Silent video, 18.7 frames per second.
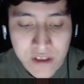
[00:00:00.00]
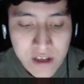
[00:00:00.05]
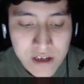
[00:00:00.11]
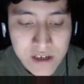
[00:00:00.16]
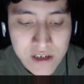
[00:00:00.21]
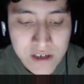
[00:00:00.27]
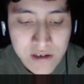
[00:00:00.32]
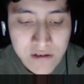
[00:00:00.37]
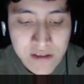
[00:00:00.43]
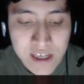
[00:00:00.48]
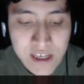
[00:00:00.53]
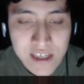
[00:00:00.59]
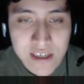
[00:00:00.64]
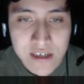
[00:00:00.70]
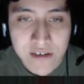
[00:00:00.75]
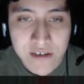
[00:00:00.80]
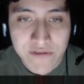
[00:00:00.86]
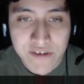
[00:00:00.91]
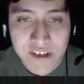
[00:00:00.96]
So that's
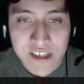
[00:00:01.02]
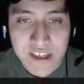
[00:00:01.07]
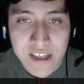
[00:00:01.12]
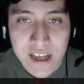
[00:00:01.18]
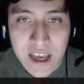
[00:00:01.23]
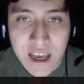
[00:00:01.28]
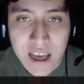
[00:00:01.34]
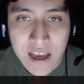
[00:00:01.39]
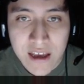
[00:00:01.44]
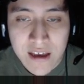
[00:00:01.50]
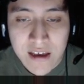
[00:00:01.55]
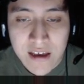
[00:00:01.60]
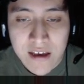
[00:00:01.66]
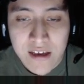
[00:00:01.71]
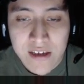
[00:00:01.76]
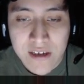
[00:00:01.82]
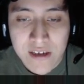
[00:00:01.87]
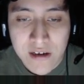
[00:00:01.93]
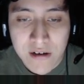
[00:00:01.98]
enough for today.
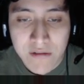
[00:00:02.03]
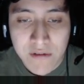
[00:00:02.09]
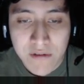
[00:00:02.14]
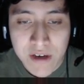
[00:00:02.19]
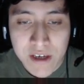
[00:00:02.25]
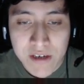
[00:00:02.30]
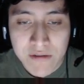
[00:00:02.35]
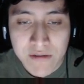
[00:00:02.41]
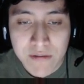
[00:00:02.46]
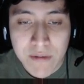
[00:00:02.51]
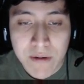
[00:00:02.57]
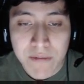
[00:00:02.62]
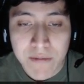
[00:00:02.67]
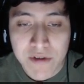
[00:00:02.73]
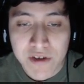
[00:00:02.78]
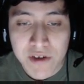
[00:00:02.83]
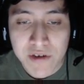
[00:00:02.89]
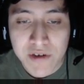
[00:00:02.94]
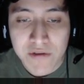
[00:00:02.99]
As always, remember
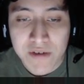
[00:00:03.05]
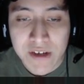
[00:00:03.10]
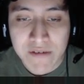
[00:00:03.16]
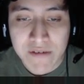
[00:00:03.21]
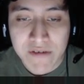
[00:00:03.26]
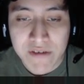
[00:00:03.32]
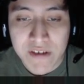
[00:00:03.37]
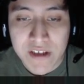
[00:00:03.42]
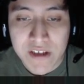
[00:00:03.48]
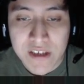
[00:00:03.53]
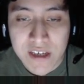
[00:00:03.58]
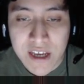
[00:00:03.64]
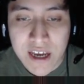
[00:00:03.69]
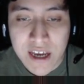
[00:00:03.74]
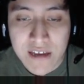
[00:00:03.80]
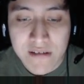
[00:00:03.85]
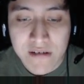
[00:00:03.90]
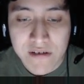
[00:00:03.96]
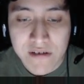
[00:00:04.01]
to use everything
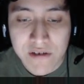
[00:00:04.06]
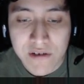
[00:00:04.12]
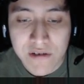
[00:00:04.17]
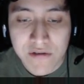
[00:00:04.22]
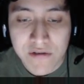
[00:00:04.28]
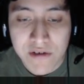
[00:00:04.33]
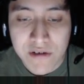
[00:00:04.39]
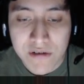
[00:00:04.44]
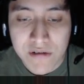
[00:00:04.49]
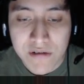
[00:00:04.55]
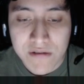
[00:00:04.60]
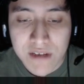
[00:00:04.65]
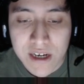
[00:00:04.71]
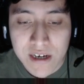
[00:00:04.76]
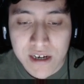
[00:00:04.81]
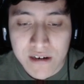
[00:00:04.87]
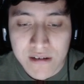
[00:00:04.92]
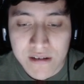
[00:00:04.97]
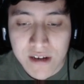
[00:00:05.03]
together and to do your own
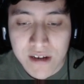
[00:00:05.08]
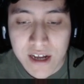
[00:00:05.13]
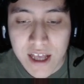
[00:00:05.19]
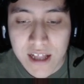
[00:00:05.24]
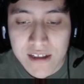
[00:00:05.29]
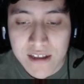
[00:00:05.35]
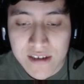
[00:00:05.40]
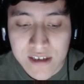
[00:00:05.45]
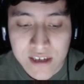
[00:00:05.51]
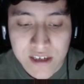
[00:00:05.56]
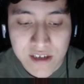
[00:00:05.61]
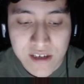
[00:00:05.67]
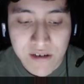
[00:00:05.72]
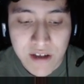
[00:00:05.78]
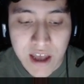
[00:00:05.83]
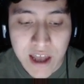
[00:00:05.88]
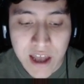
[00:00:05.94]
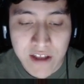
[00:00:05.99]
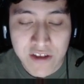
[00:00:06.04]
technical analysis
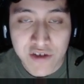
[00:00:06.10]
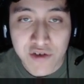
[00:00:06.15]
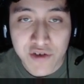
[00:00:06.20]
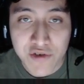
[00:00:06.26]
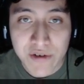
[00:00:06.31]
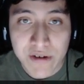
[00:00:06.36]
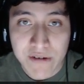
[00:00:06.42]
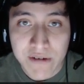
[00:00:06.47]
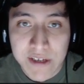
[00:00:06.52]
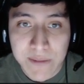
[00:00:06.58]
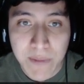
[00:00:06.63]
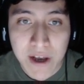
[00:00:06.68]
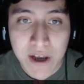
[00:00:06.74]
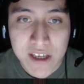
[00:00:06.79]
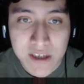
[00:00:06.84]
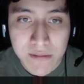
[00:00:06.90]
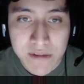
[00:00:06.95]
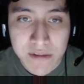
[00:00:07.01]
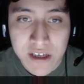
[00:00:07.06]
and to trade
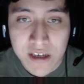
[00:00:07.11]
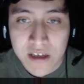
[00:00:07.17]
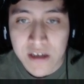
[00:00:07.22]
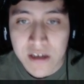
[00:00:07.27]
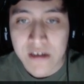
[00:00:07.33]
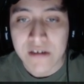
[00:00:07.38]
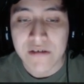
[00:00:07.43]
responsibly.